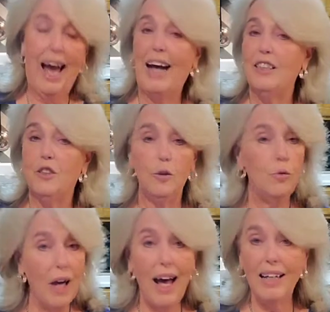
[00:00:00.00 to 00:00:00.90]
I do
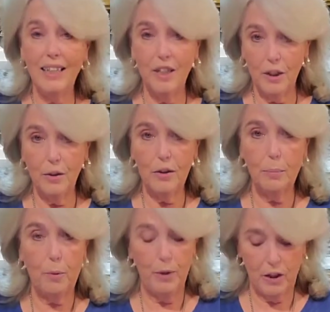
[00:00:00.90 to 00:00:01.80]
not use
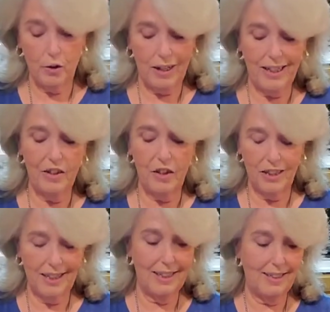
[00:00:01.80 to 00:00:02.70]
pre-shredded
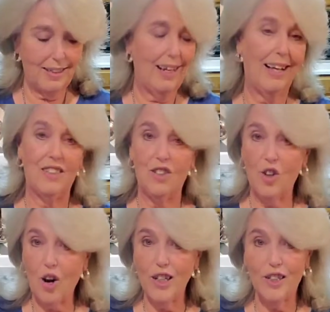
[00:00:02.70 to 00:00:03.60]
cheese. It has
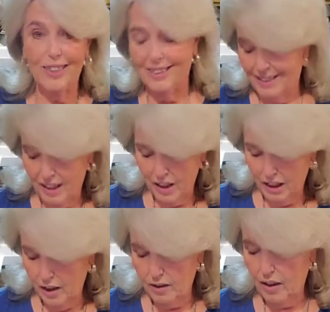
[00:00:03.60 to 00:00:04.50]
starch and
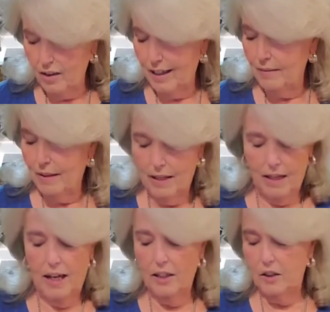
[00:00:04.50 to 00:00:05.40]
cellulose on it.
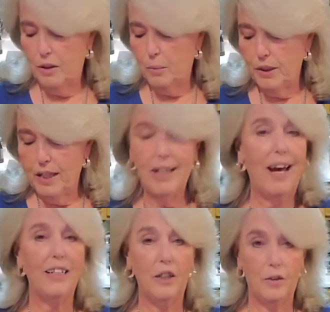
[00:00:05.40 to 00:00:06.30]
I just would
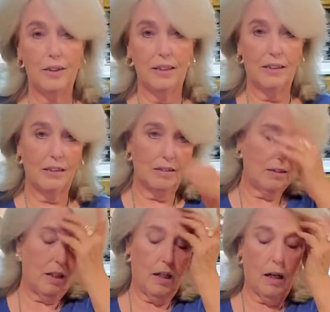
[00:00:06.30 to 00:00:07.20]
not use it.
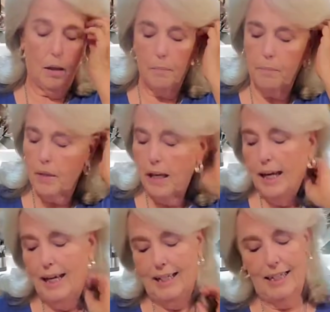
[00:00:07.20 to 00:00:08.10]

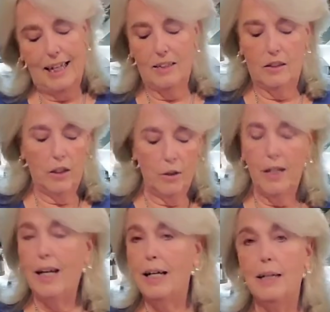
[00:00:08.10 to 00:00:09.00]
It takes no
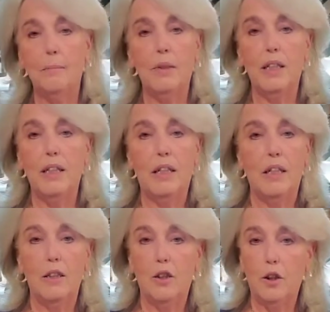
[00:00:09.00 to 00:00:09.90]
time
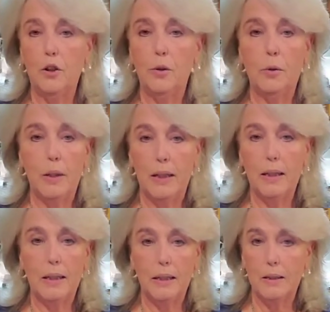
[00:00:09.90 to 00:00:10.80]
to
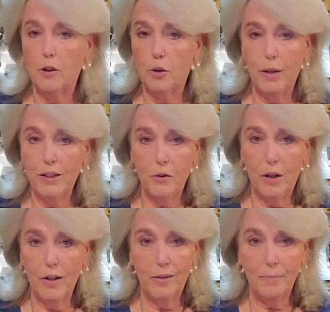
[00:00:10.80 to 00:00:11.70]
shred your
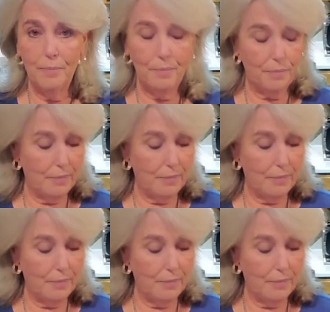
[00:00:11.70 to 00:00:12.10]
own,